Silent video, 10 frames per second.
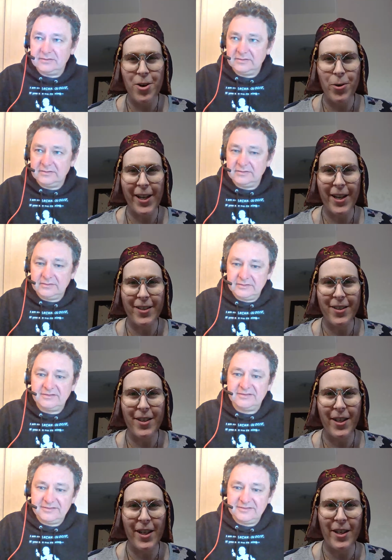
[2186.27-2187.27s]
Speaker 1: known, I guess, in
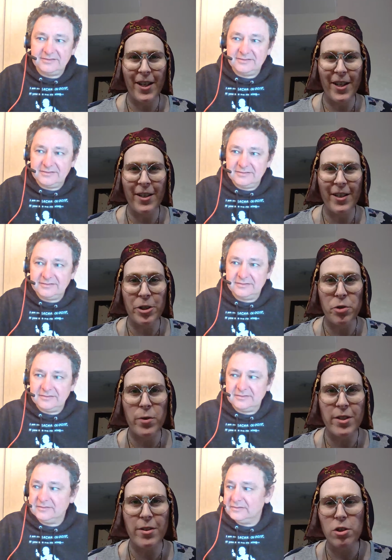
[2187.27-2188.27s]
the in English
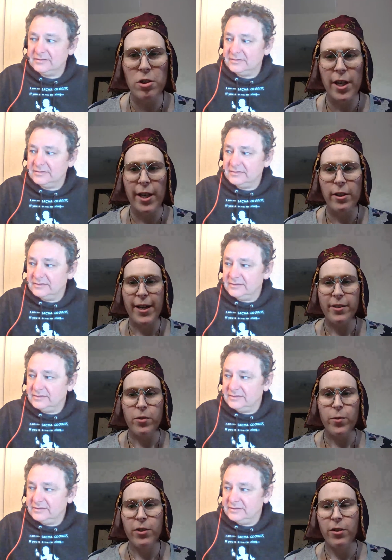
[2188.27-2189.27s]
research and Anglo-Saxon
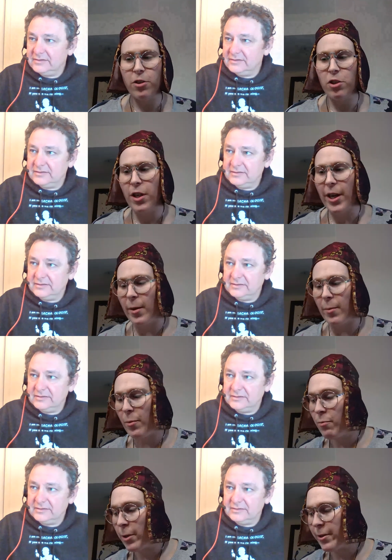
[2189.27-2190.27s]
research, um,
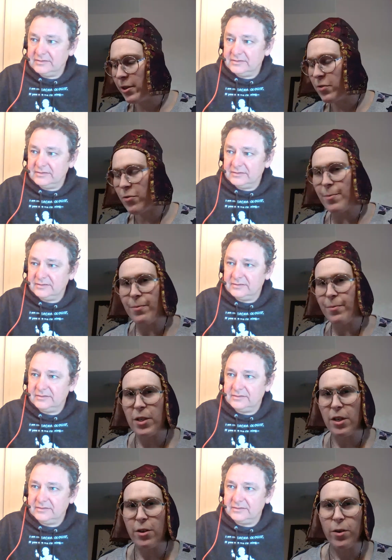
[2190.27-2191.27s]
burials from
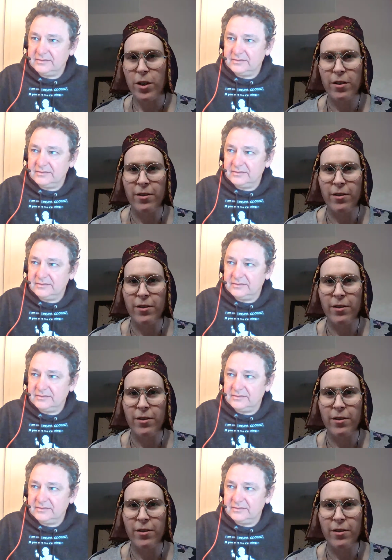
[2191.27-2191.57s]
you know